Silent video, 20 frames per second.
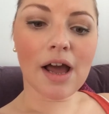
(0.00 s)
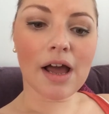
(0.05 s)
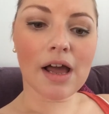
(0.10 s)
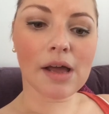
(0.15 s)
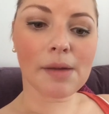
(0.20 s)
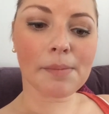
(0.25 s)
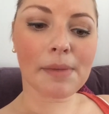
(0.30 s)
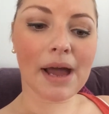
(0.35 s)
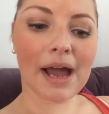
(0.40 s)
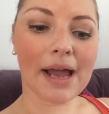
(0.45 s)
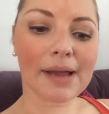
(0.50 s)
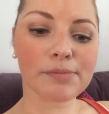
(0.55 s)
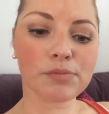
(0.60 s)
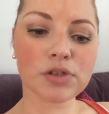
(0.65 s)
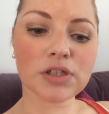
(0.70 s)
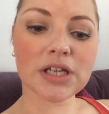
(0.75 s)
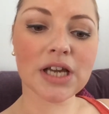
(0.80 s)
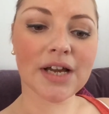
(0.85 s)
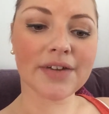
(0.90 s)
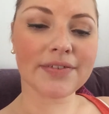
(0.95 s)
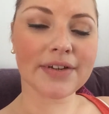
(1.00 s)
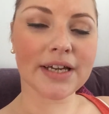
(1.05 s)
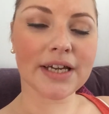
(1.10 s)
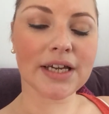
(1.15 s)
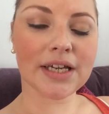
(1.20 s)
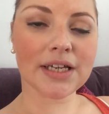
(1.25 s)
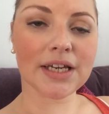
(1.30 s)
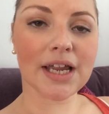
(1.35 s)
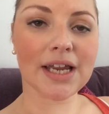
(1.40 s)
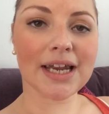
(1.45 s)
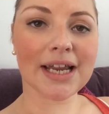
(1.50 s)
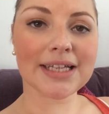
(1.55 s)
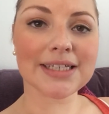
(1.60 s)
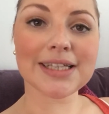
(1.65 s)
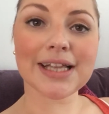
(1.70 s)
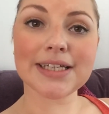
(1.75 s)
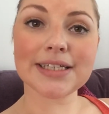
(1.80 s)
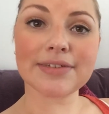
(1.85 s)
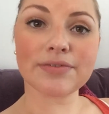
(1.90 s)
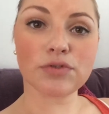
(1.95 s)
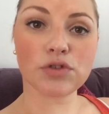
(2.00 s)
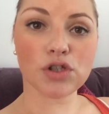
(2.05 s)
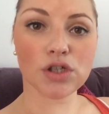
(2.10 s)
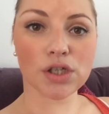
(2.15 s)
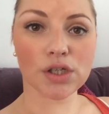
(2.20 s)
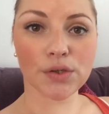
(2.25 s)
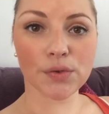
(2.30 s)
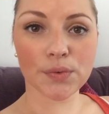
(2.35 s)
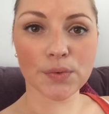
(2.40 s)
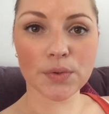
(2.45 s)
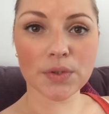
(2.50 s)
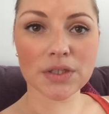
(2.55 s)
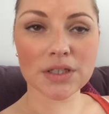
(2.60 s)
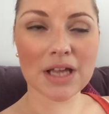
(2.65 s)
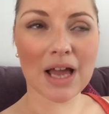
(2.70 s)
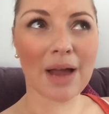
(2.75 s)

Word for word: Um, I'm just having a nice glass of juice.